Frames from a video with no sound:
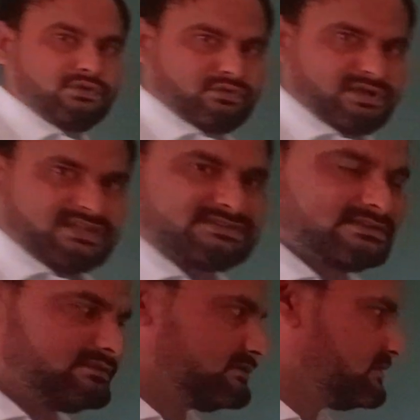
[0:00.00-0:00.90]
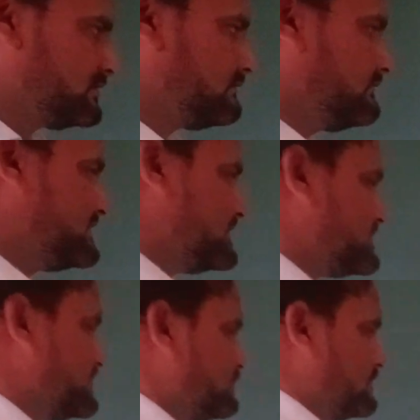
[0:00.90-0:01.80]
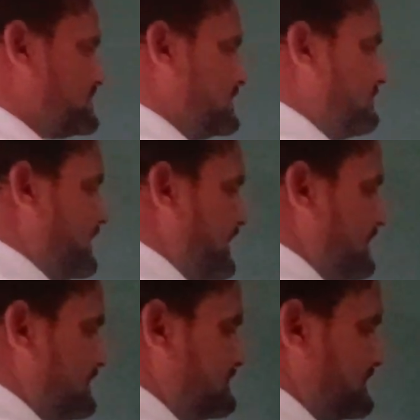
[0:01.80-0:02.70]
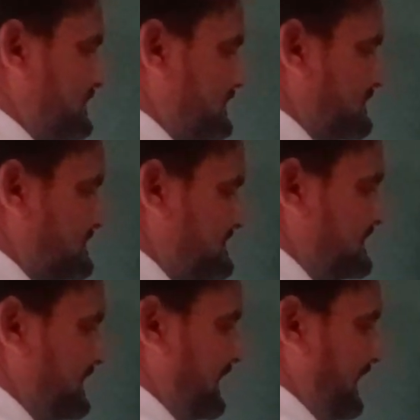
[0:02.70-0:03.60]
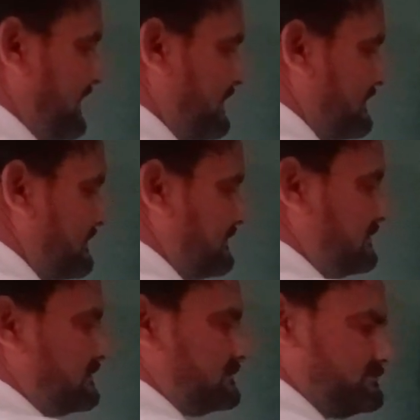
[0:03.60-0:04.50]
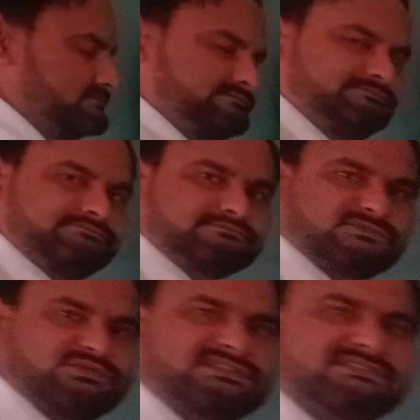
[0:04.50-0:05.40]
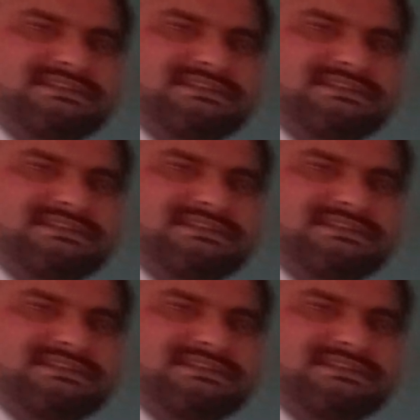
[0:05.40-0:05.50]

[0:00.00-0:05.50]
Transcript: rotation, which is denoted by the Cn. What is